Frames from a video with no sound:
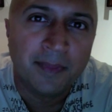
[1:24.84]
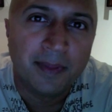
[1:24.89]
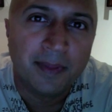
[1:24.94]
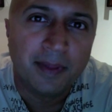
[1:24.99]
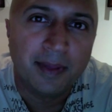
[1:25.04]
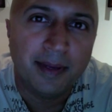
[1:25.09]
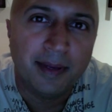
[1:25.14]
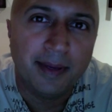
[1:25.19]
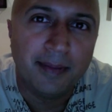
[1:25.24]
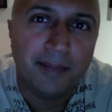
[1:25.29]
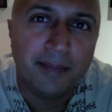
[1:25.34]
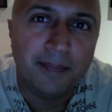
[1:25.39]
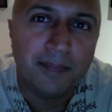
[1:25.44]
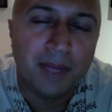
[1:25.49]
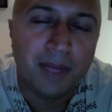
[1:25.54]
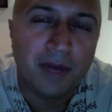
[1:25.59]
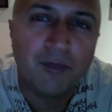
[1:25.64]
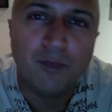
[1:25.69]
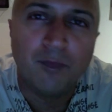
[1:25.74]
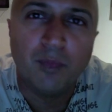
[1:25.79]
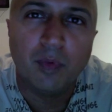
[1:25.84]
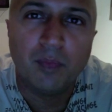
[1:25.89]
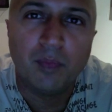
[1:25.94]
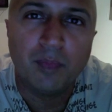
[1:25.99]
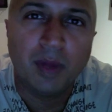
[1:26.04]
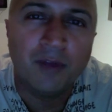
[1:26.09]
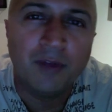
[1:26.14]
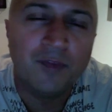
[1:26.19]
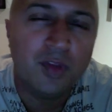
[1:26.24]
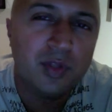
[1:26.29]

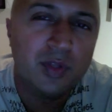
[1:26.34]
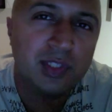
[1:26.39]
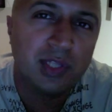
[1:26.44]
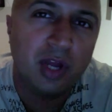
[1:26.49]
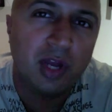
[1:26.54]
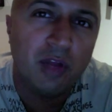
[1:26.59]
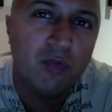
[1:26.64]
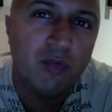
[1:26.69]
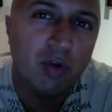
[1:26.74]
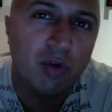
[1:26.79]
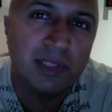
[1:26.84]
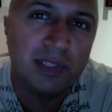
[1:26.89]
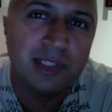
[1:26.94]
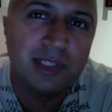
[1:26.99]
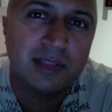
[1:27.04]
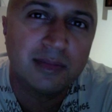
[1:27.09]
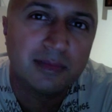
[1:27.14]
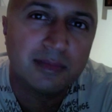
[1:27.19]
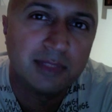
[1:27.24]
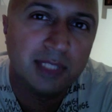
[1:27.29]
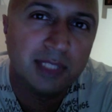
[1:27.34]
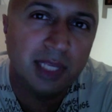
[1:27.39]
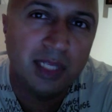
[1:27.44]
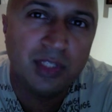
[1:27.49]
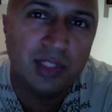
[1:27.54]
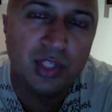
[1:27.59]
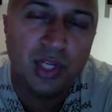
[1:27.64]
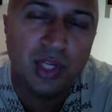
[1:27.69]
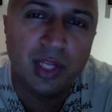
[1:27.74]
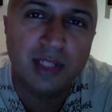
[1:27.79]
I've used Tony Robbins'
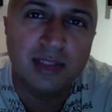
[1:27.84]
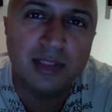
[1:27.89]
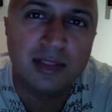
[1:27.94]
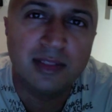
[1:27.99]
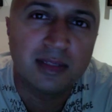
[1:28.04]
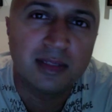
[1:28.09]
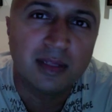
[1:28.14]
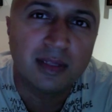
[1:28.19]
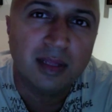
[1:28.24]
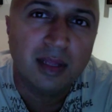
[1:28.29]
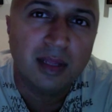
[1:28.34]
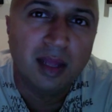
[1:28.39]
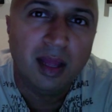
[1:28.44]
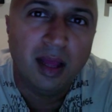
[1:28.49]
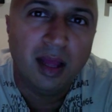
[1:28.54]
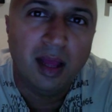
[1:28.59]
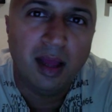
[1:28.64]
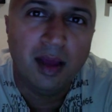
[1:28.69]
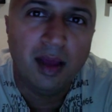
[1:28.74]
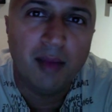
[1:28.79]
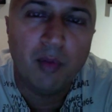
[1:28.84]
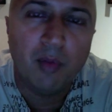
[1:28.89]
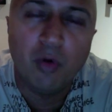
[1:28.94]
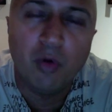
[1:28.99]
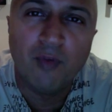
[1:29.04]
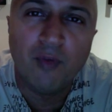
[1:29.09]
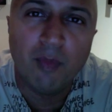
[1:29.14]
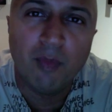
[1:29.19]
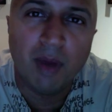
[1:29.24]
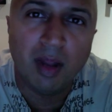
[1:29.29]
teachings all
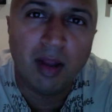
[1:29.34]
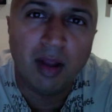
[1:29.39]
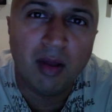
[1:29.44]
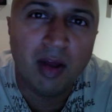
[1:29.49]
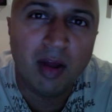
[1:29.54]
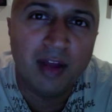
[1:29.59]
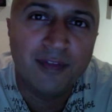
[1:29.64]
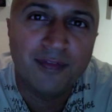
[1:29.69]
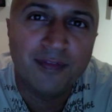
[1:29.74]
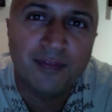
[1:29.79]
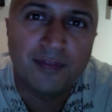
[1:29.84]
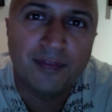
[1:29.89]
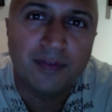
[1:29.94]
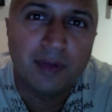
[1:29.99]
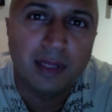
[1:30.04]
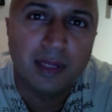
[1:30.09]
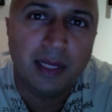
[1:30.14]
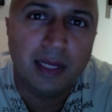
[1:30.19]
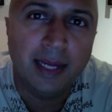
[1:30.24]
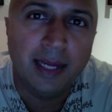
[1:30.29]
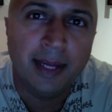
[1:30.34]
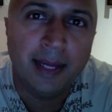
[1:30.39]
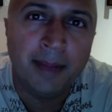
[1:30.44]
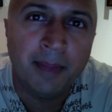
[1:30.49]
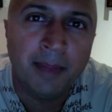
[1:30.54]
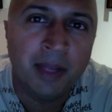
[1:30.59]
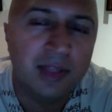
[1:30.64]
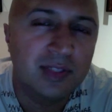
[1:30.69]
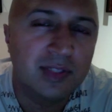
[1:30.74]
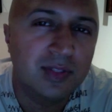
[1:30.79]
through my life.
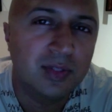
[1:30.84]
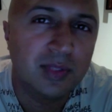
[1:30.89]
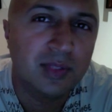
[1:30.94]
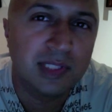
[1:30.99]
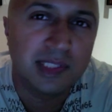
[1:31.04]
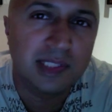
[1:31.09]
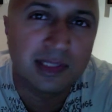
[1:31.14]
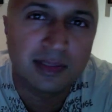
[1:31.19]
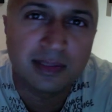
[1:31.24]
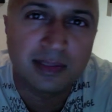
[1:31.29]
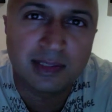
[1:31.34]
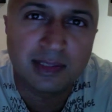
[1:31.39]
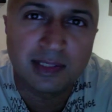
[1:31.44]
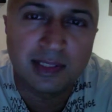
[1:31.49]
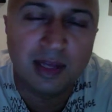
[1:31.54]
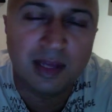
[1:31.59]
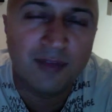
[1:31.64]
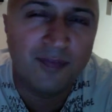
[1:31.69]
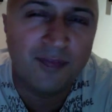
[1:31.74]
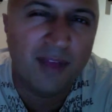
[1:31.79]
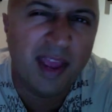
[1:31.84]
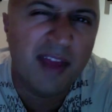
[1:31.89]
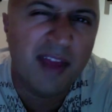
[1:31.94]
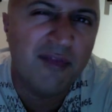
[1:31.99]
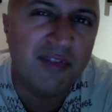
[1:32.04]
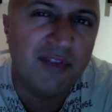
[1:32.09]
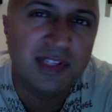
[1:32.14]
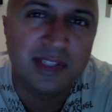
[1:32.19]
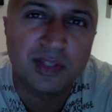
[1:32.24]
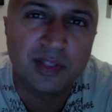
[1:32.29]
I listen to his stuff
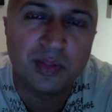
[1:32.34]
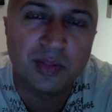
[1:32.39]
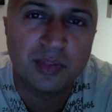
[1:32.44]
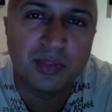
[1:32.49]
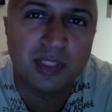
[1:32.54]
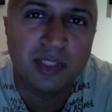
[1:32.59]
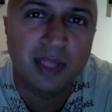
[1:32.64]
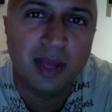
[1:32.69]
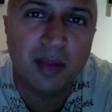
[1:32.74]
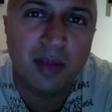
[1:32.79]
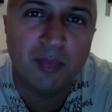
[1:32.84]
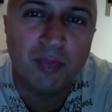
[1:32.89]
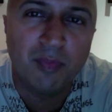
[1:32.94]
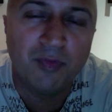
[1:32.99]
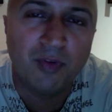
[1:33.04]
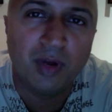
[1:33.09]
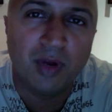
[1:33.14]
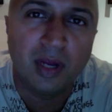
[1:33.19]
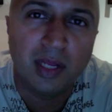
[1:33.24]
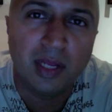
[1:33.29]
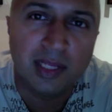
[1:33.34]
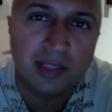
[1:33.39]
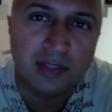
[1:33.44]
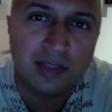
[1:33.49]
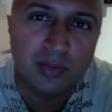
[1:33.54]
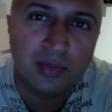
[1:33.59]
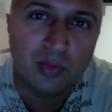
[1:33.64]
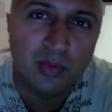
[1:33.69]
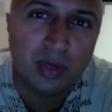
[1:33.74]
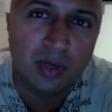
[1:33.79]
every single day before I go
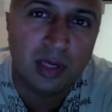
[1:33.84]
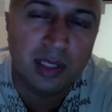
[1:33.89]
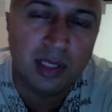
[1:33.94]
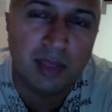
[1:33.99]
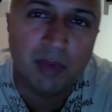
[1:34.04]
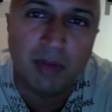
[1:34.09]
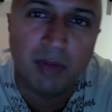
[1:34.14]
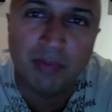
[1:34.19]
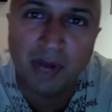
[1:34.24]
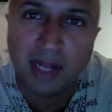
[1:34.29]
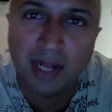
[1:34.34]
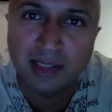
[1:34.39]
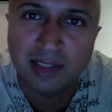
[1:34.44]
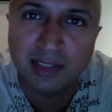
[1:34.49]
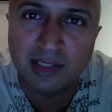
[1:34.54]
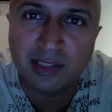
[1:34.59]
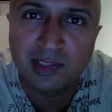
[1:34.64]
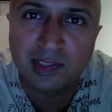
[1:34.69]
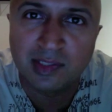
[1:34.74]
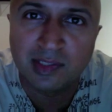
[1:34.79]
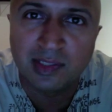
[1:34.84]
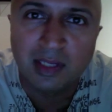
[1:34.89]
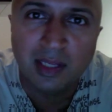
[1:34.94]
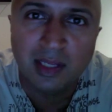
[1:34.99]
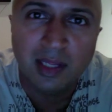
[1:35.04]
into work in my practice.